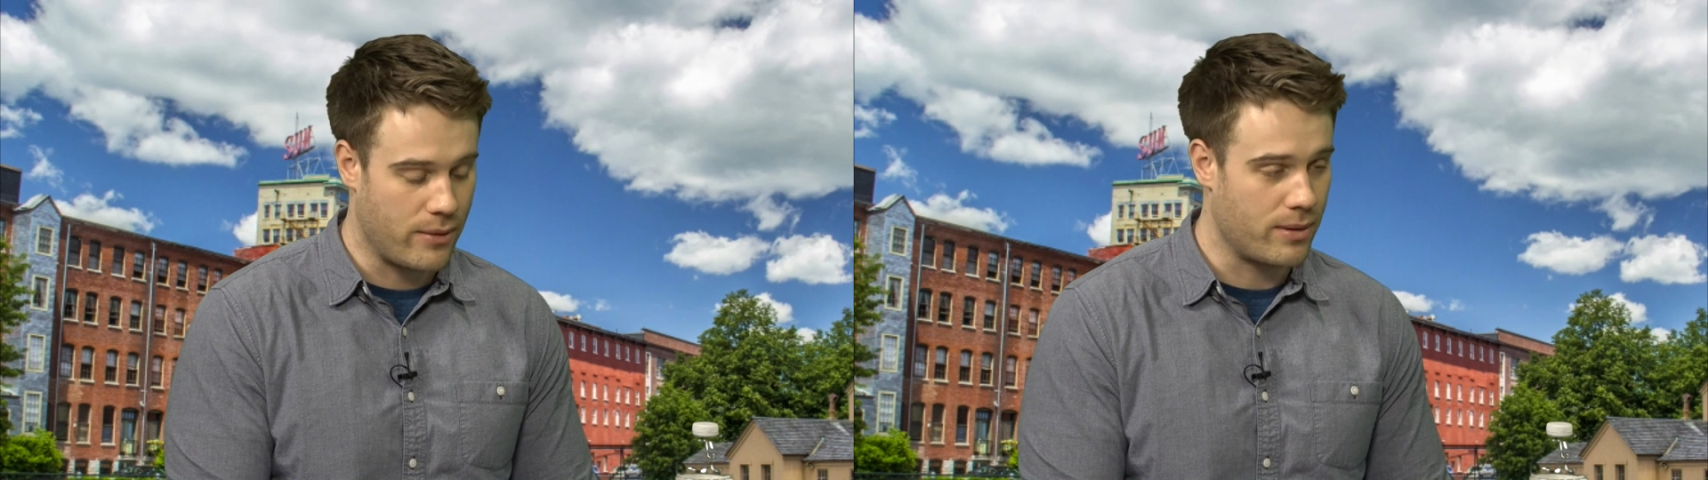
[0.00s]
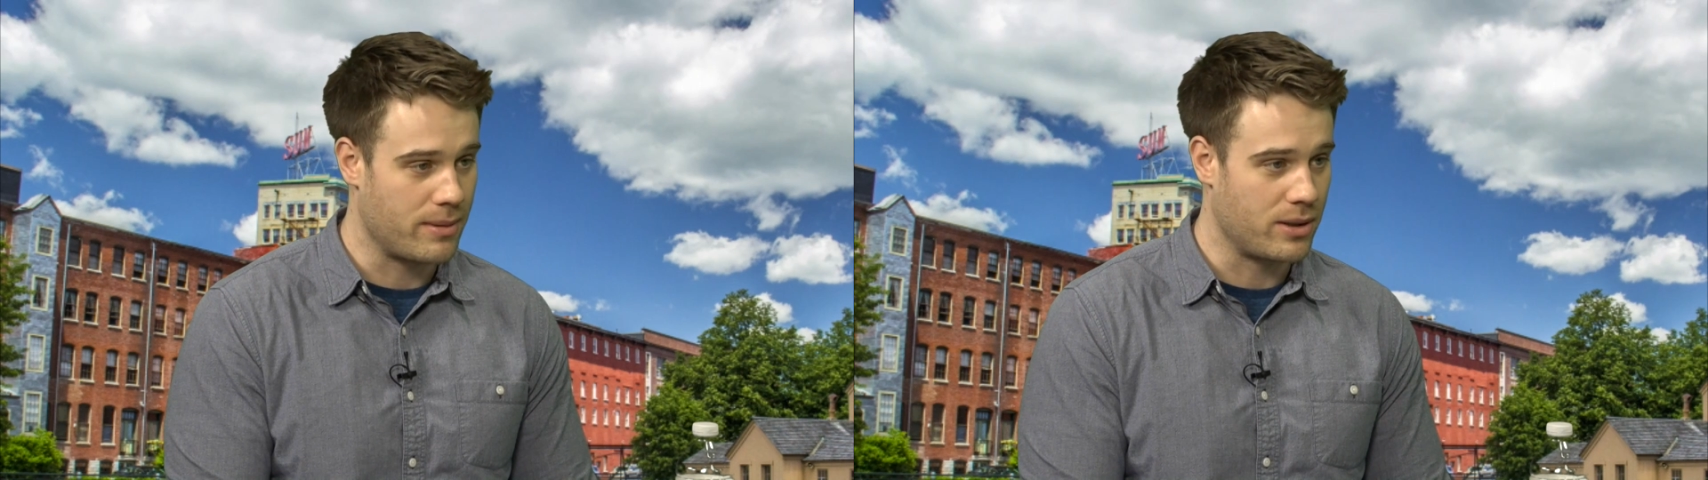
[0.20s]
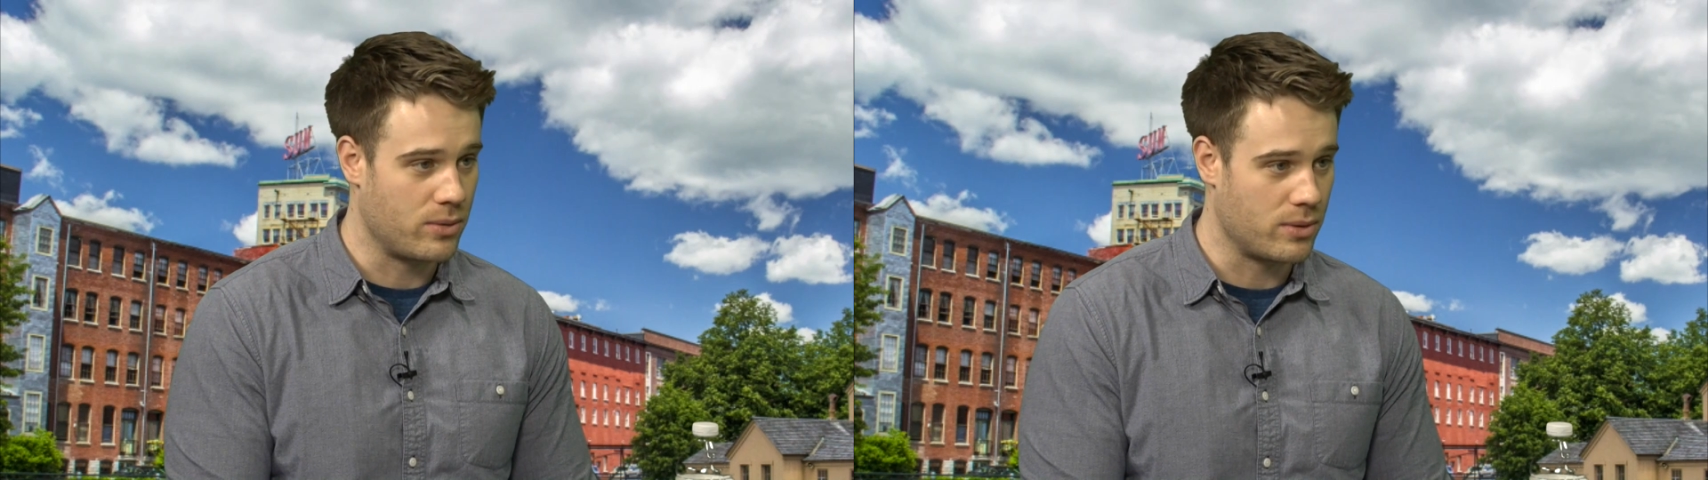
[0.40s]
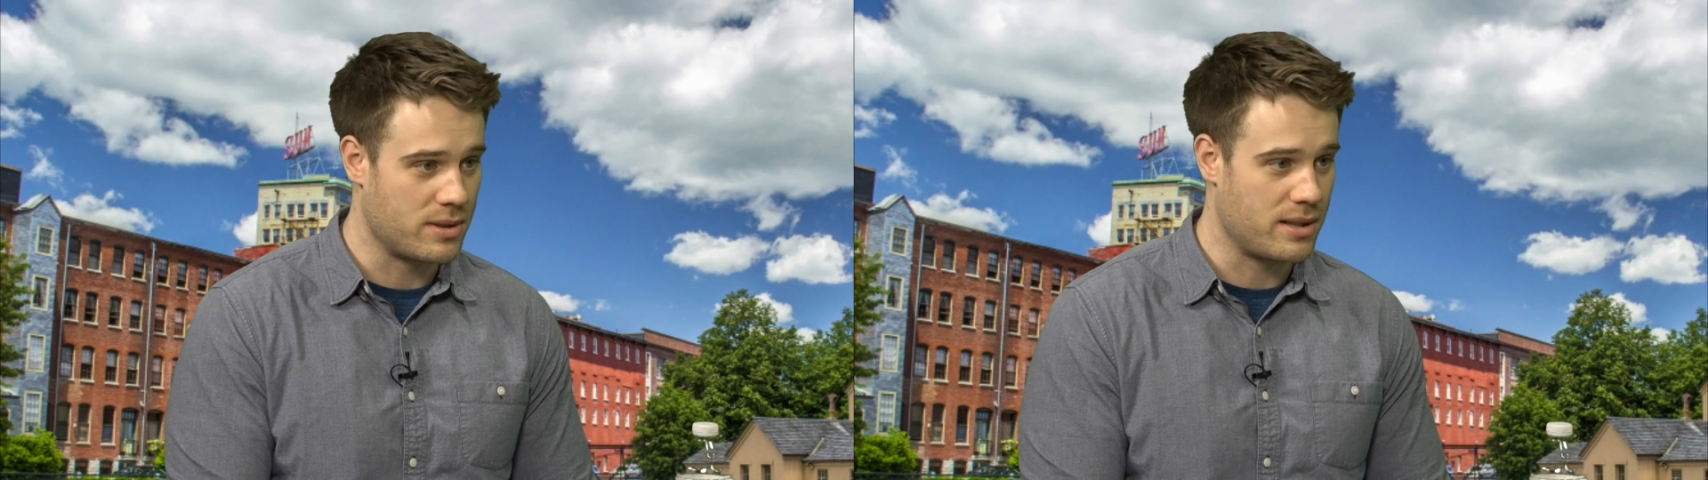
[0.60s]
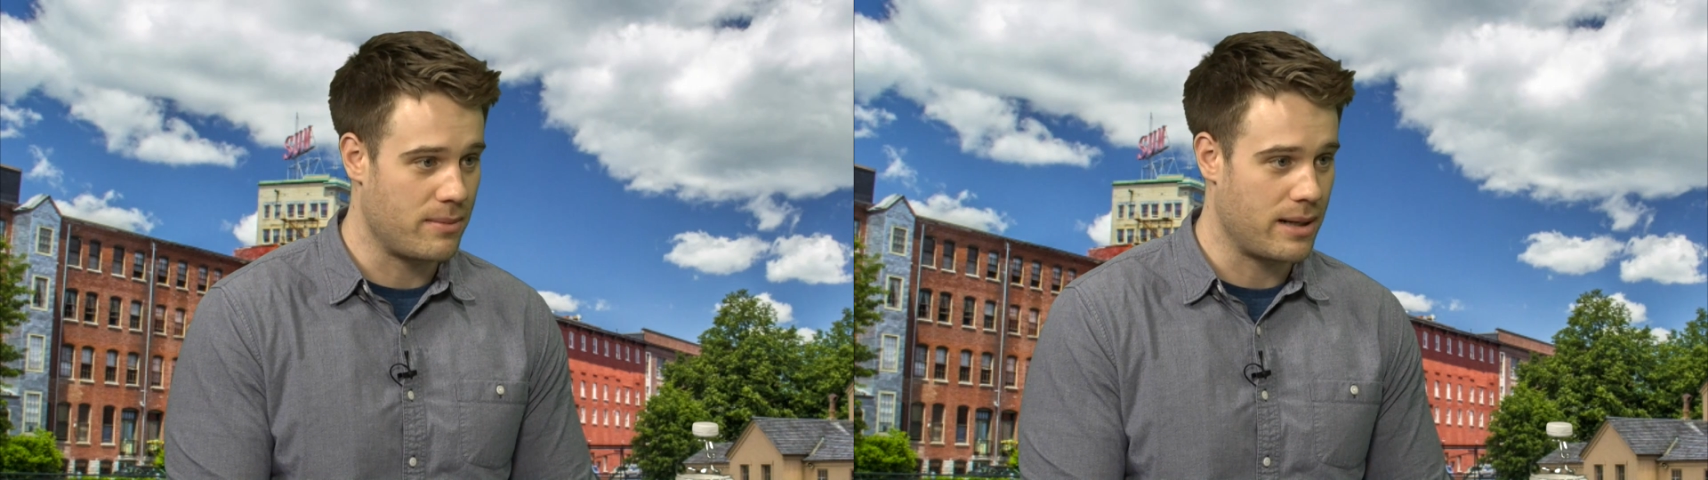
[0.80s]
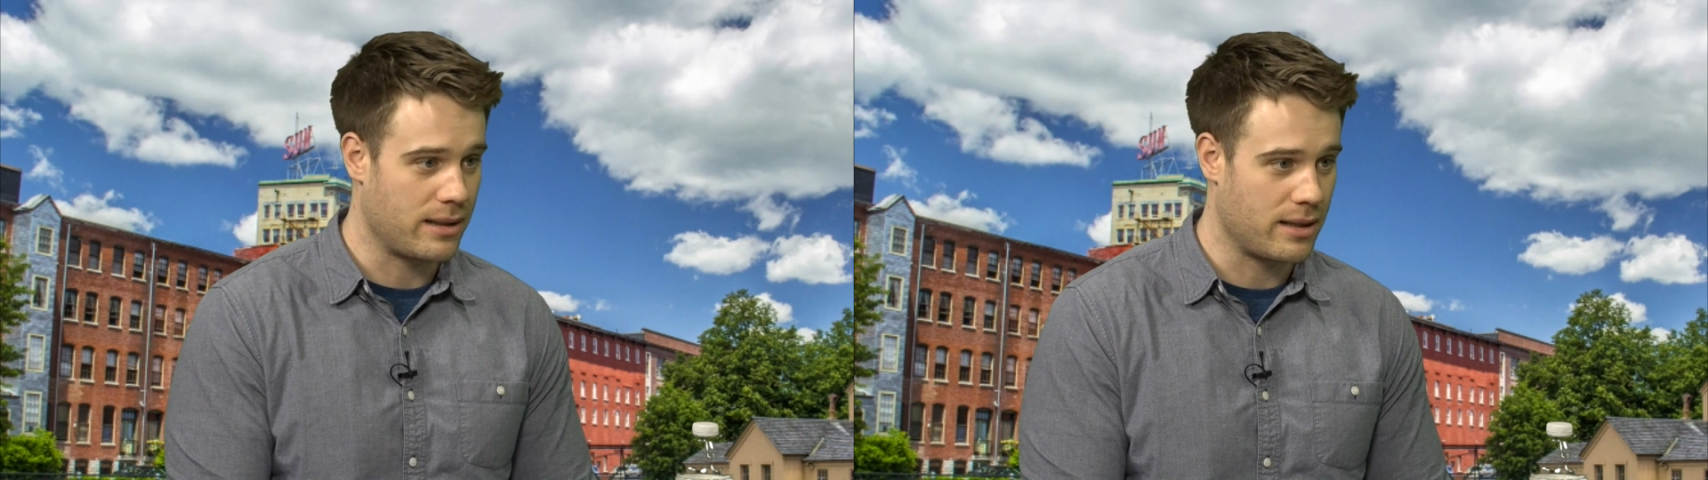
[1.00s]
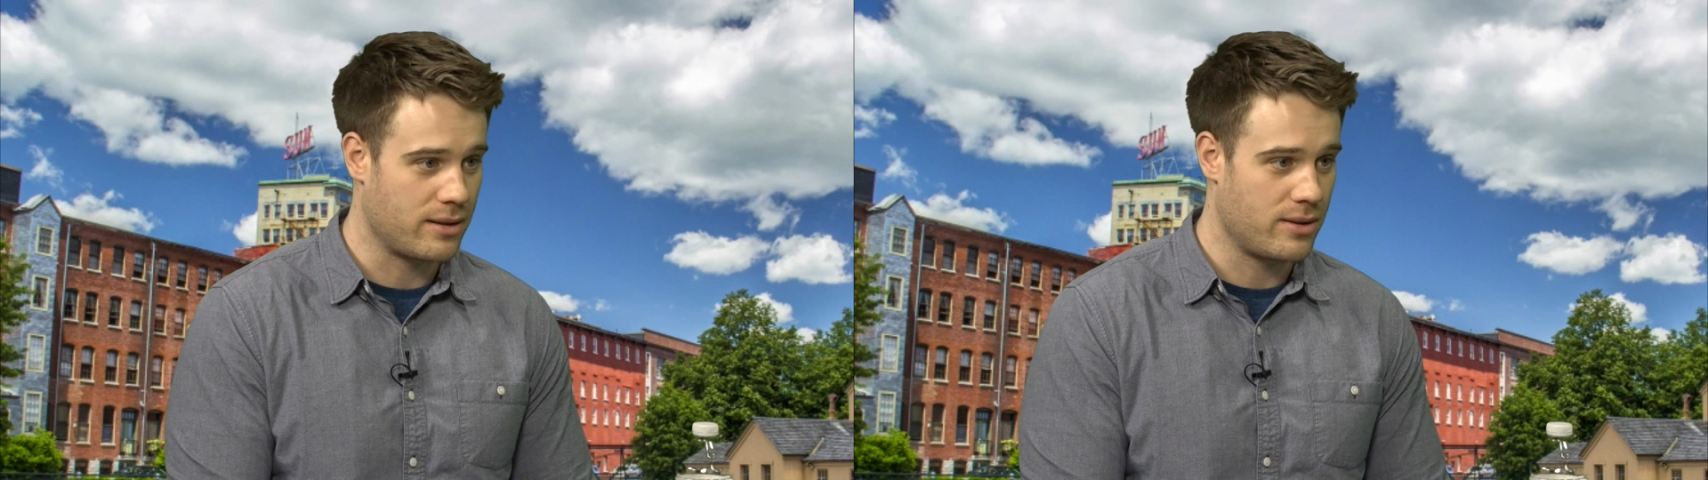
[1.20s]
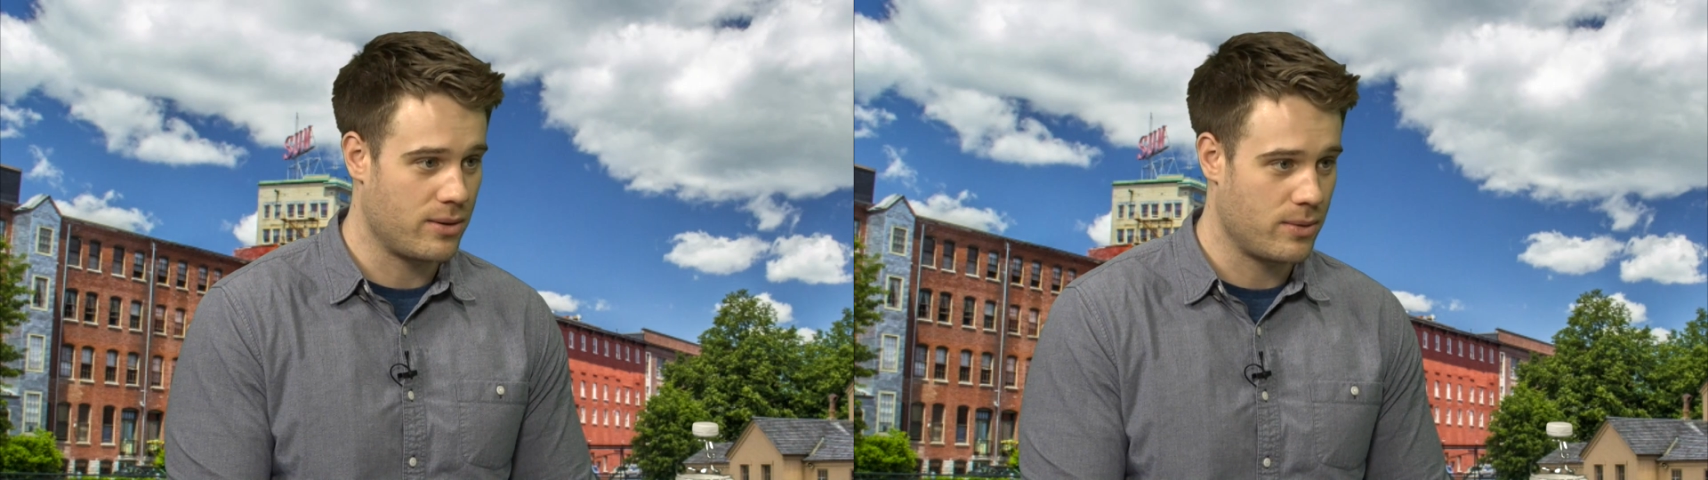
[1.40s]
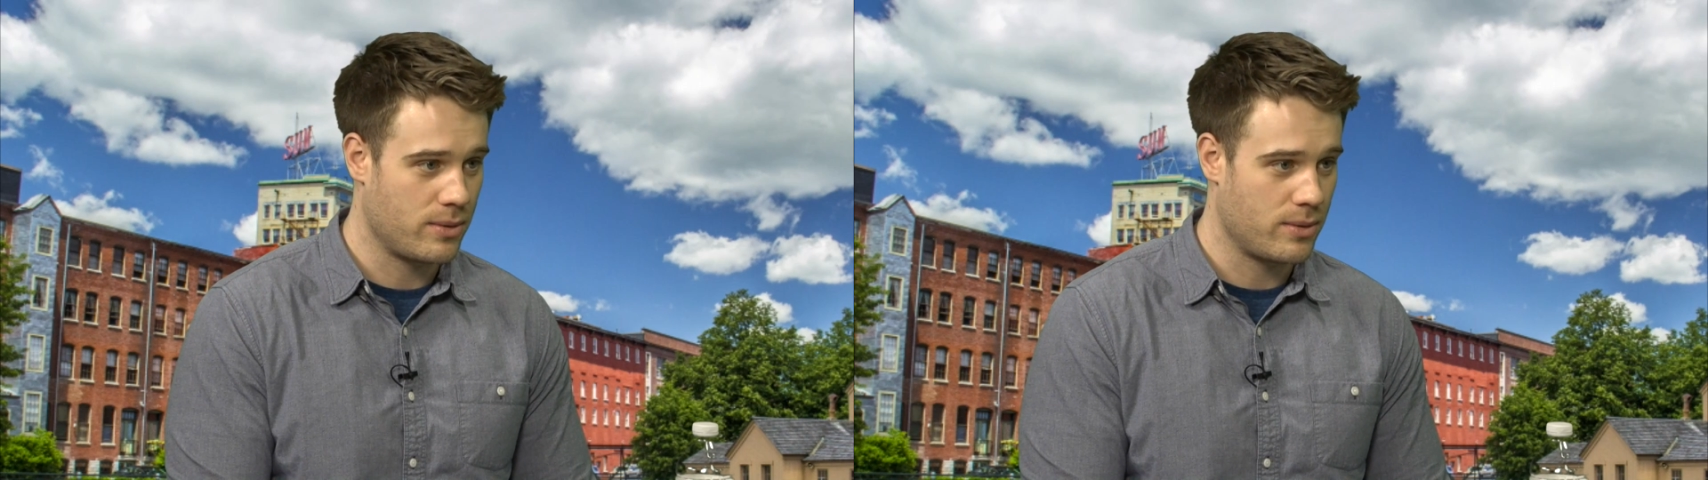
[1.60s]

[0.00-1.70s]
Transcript: would have been cool to see back then too.